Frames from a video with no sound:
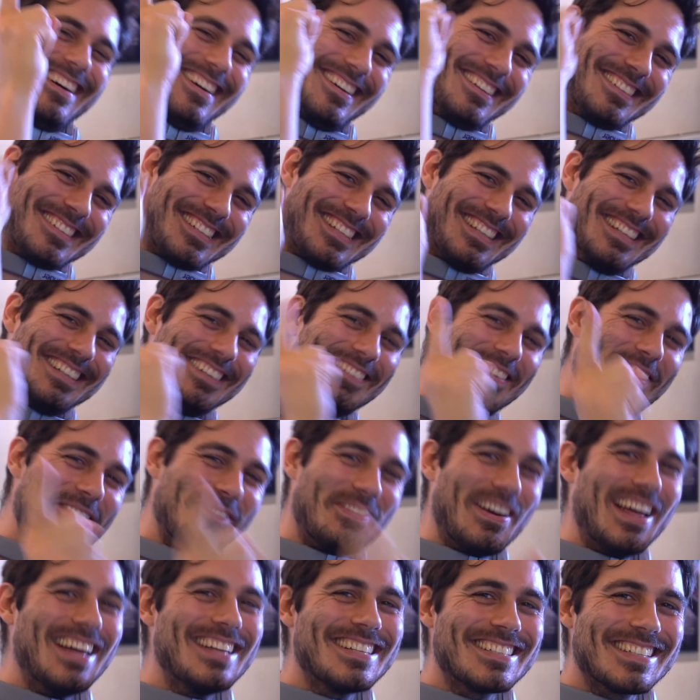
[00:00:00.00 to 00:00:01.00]
I was gonna
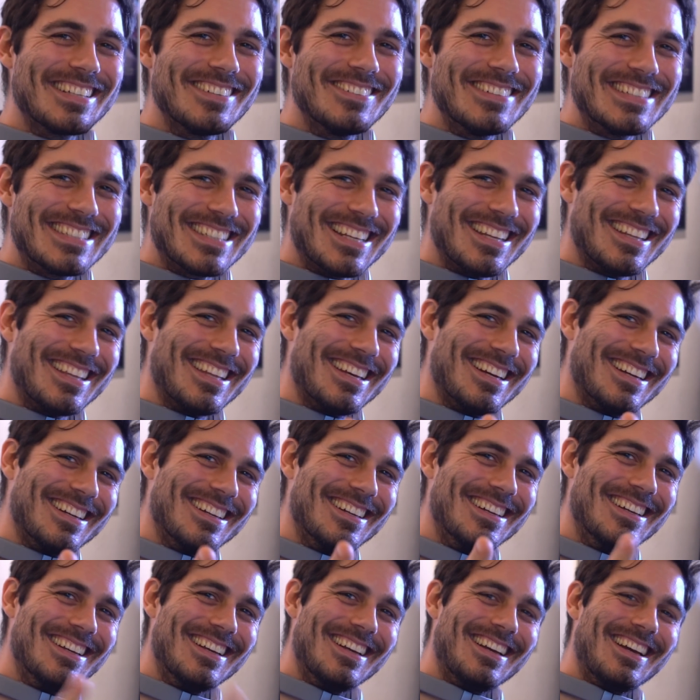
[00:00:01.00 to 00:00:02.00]
replace it with
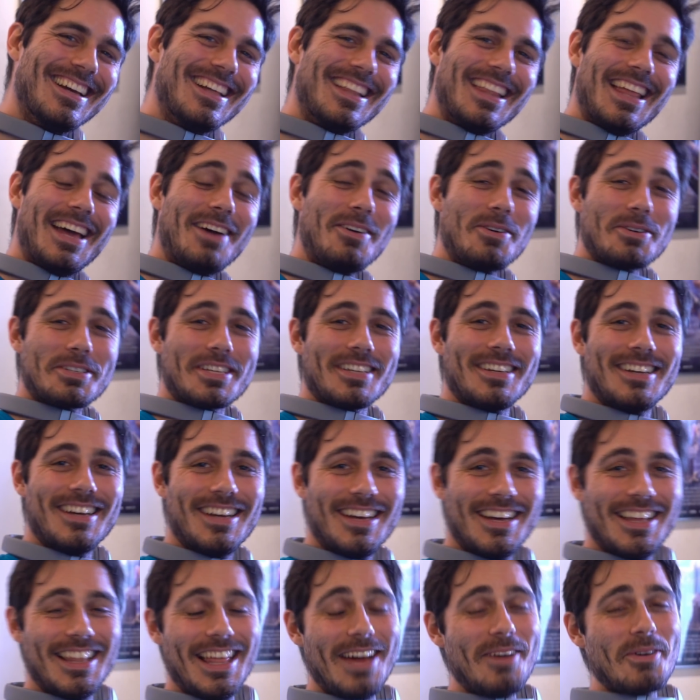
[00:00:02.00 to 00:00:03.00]
something. That
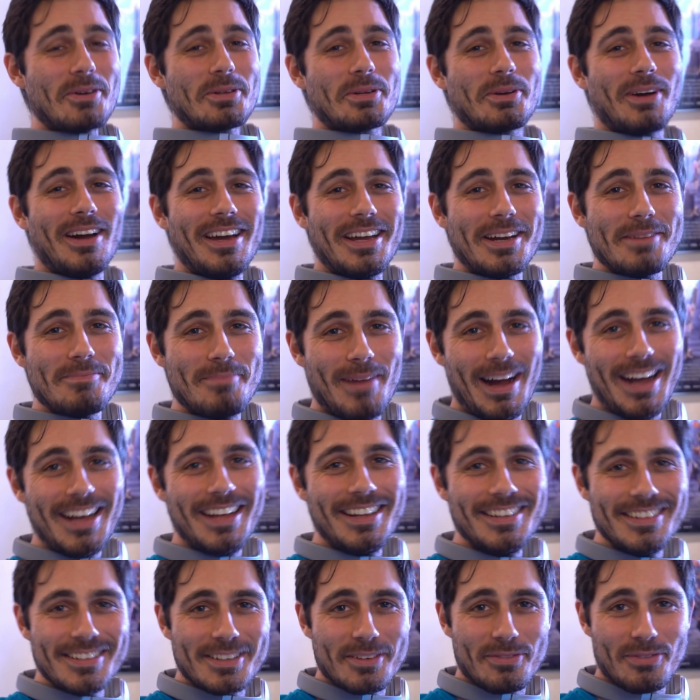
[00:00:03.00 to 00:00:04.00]
was quite a
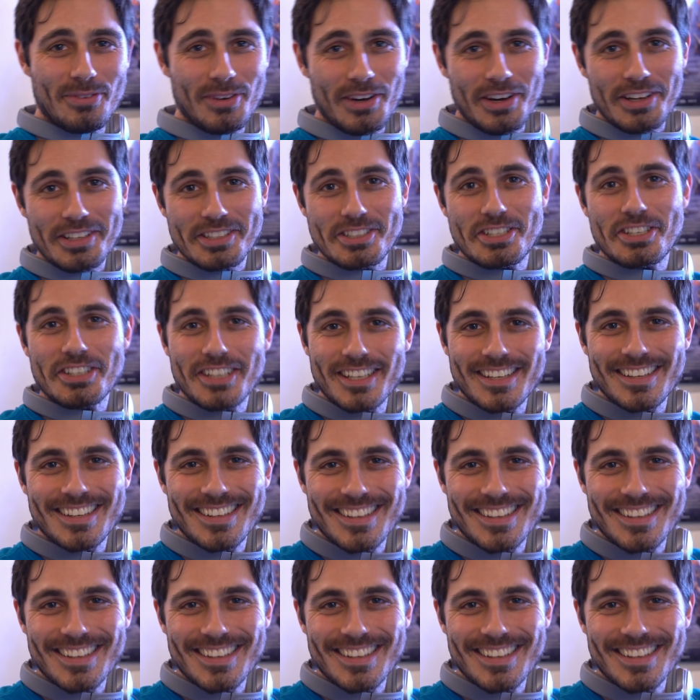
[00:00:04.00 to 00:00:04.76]
mind fudge.